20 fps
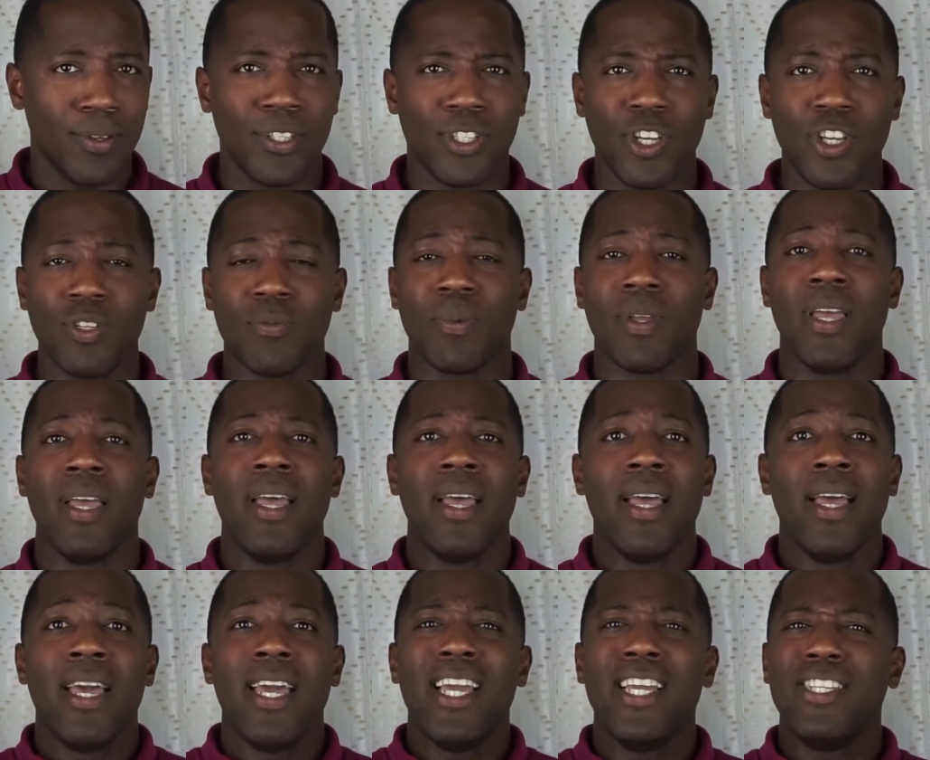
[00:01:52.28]
excuse me.
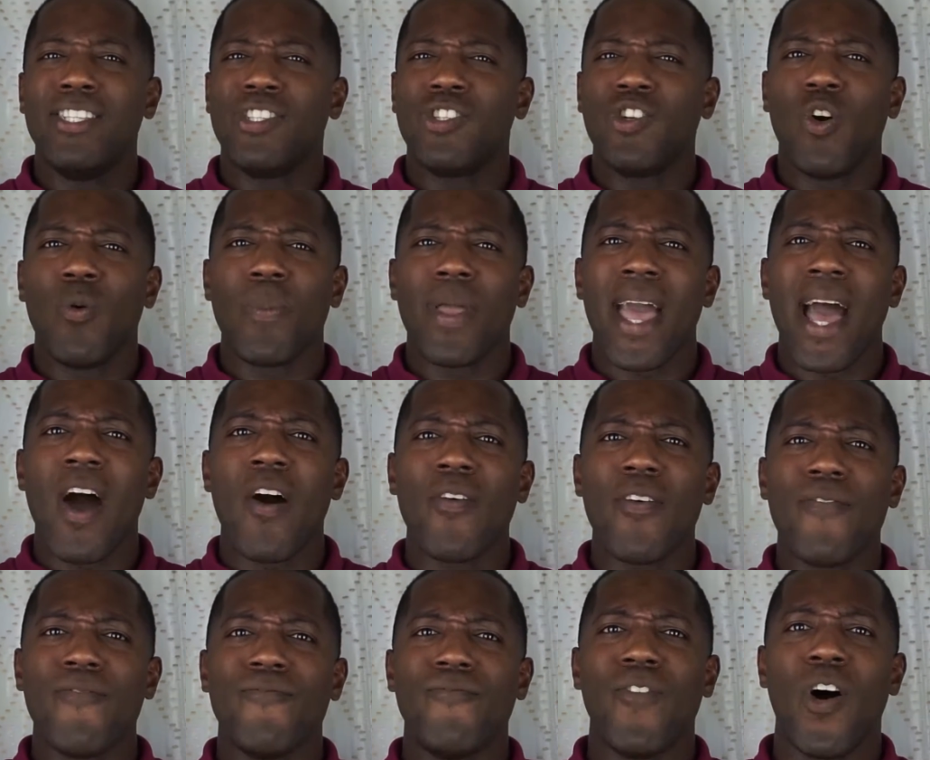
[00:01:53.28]
He just told me how
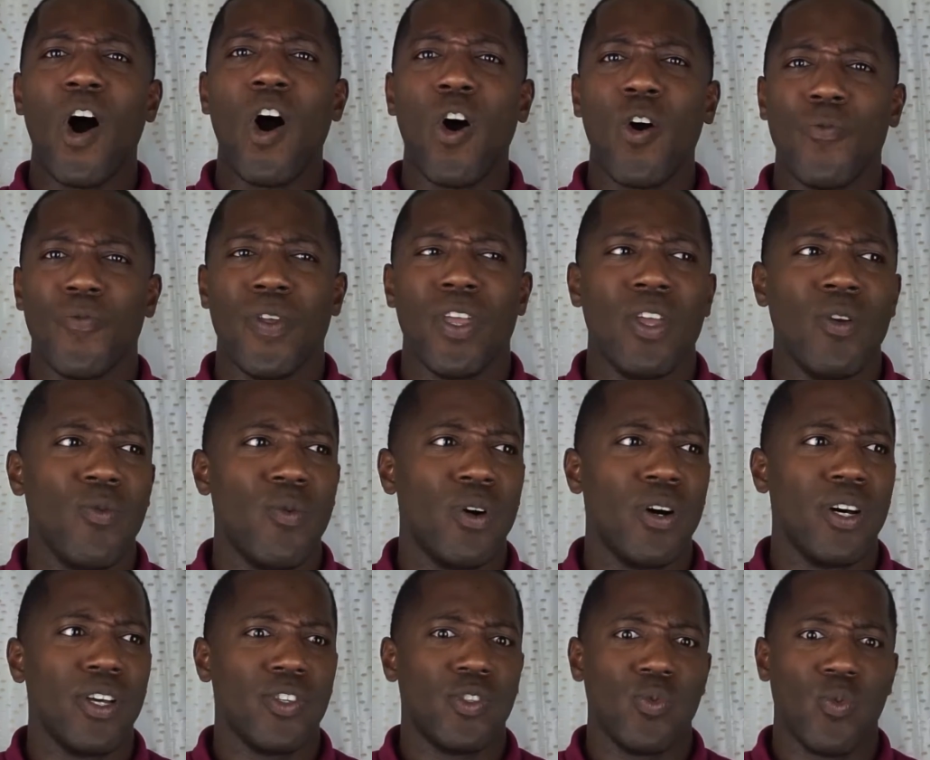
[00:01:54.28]
involved he
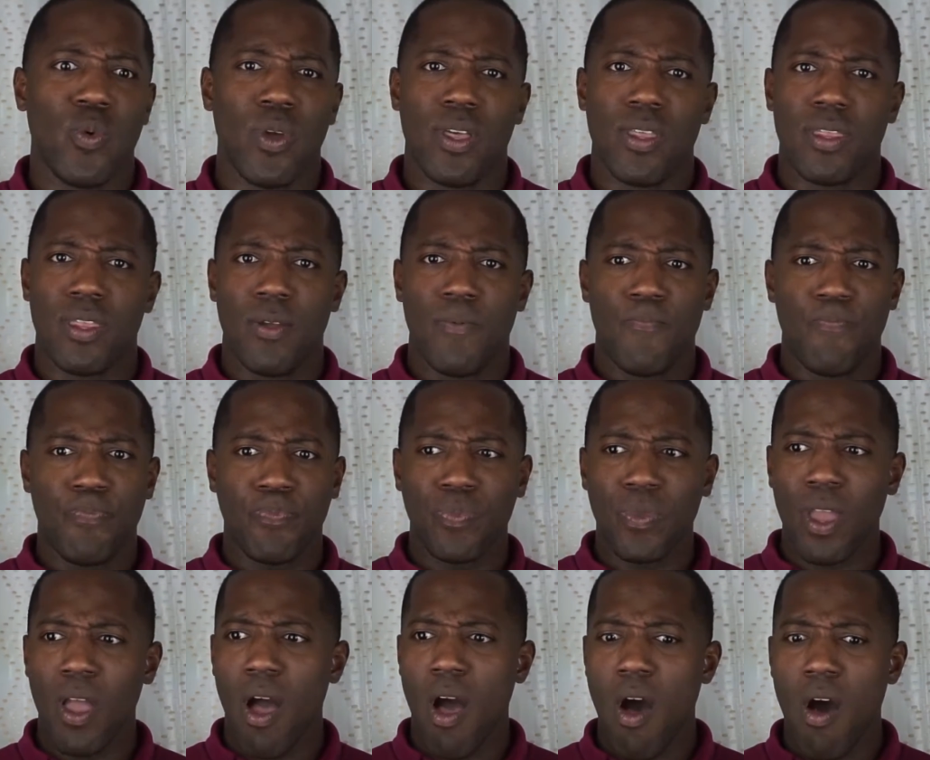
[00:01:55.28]
was with
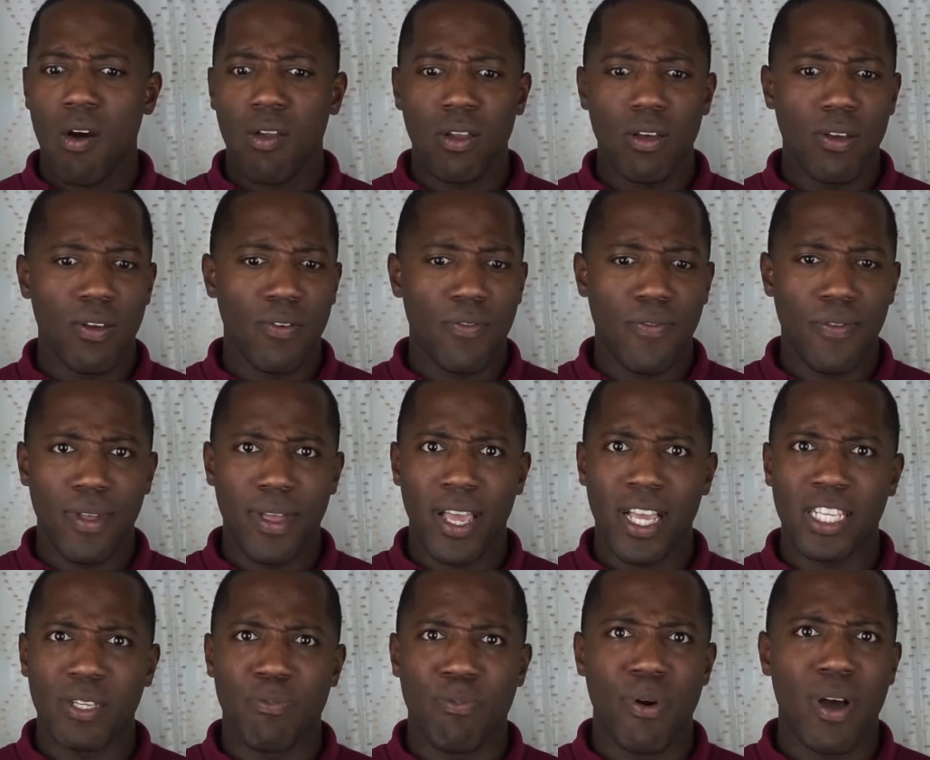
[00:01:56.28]
all of
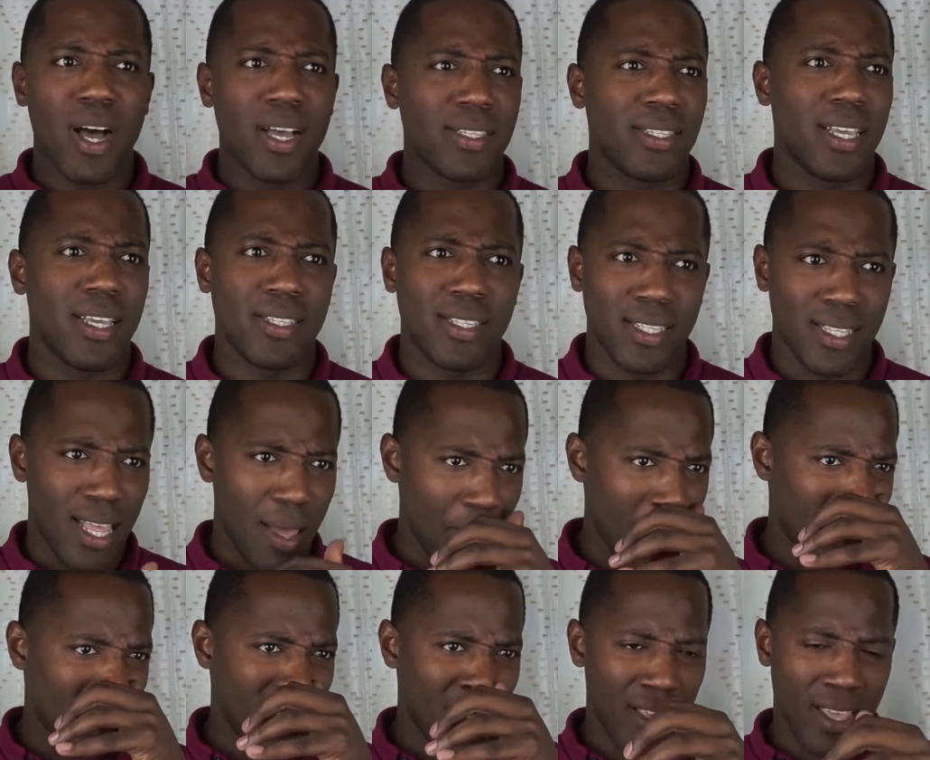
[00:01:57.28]
his processes. I
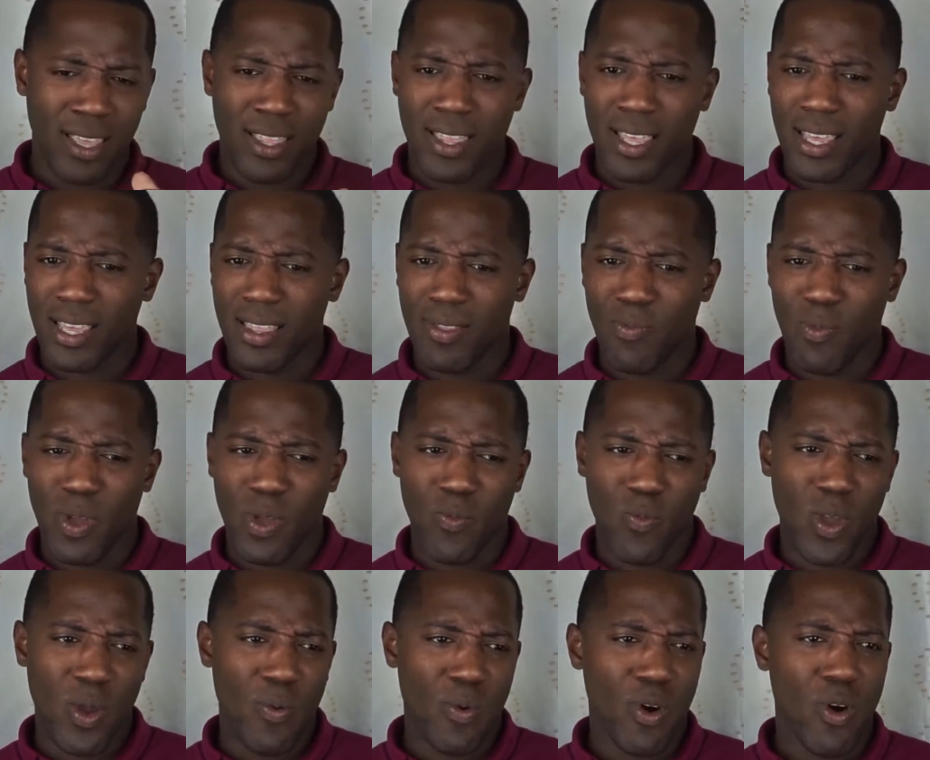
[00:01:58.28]
mean,
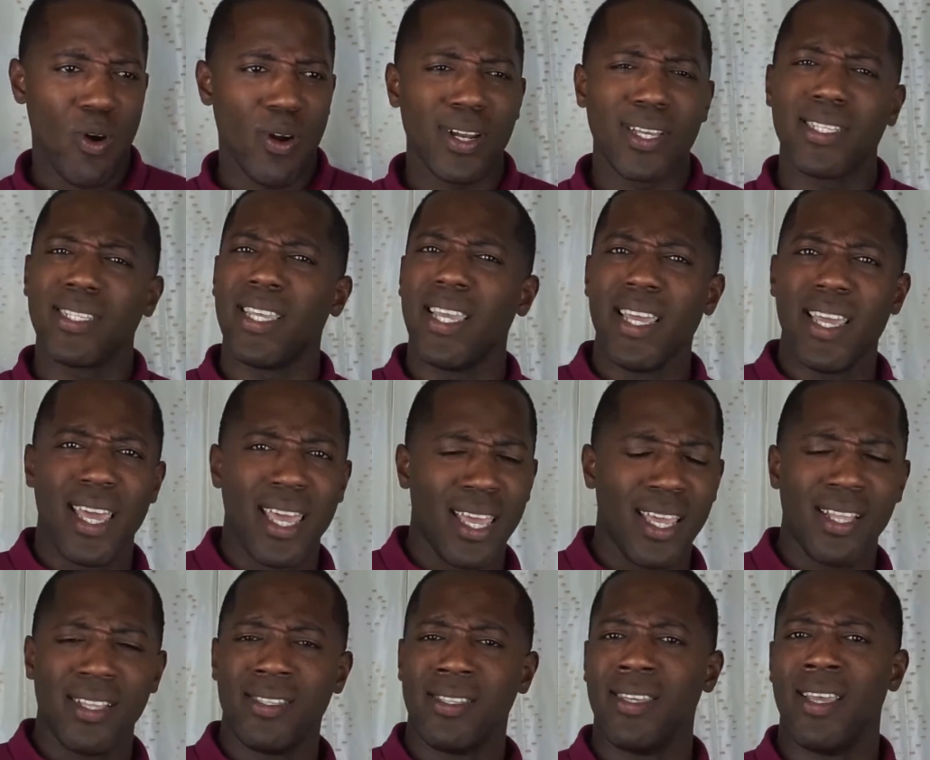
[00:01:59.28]
we were going to see
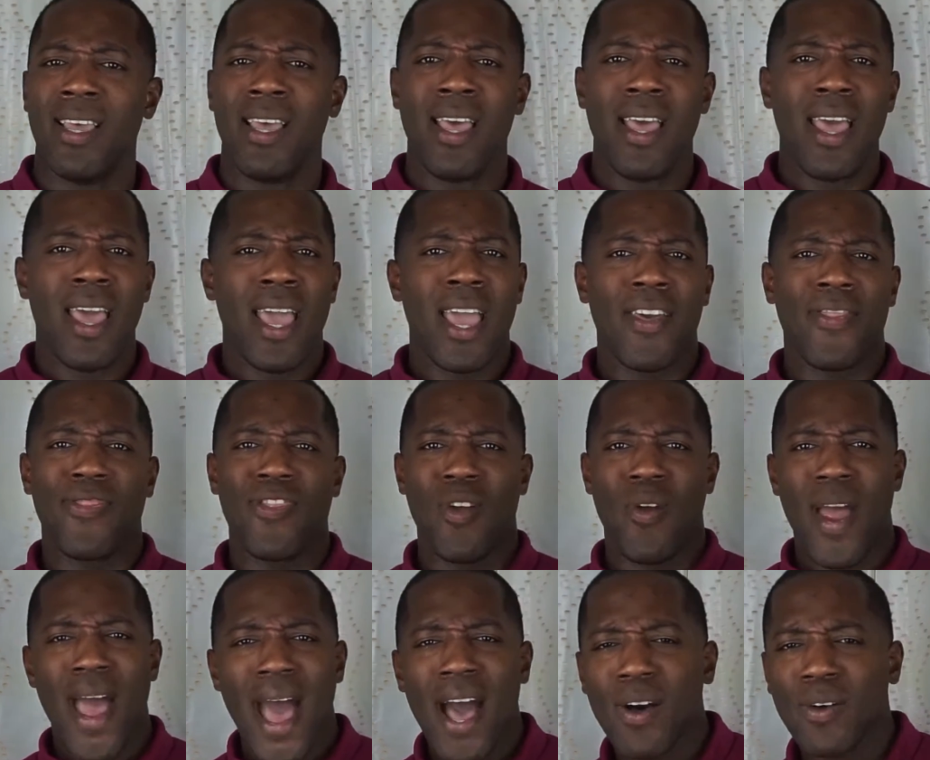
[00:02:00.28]
kids at
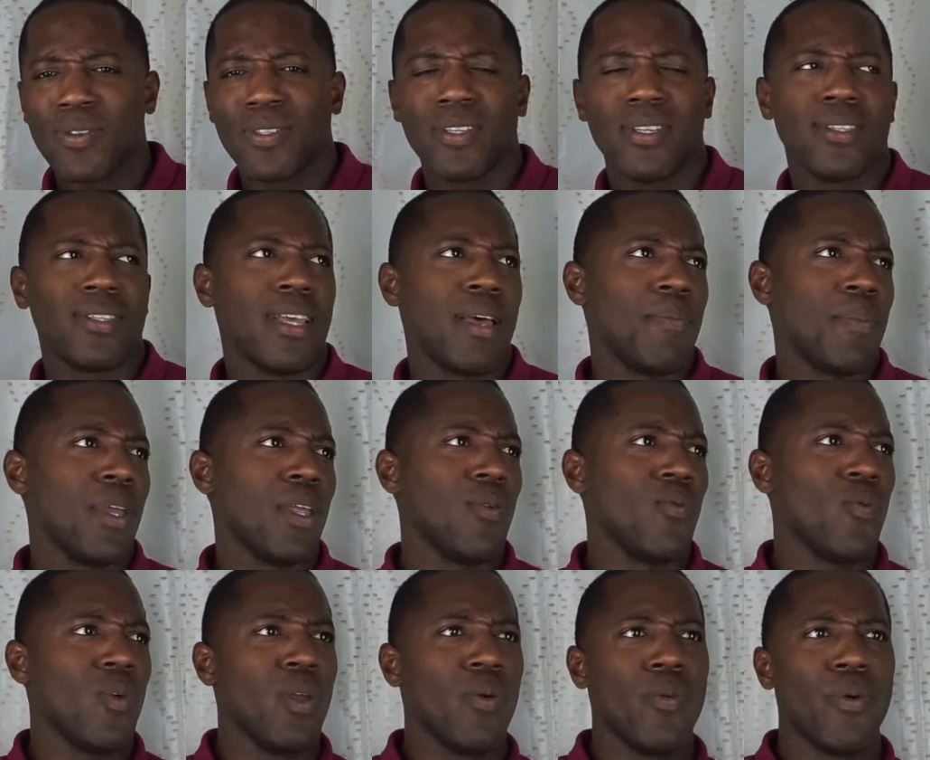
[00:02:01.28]
their houses. I
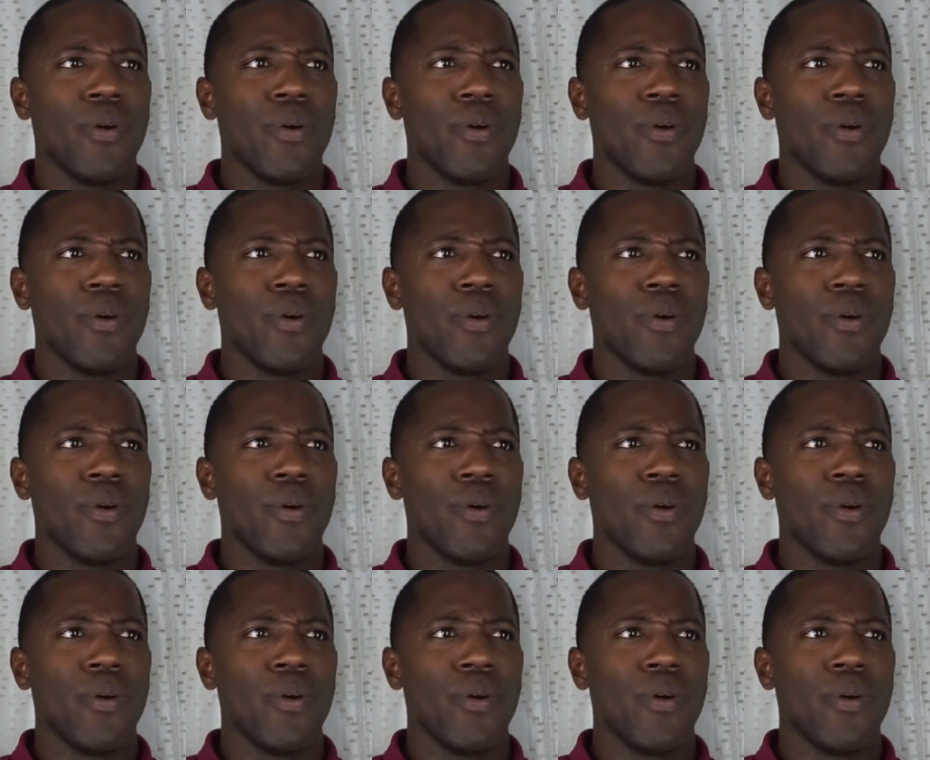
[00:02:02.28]
mean, we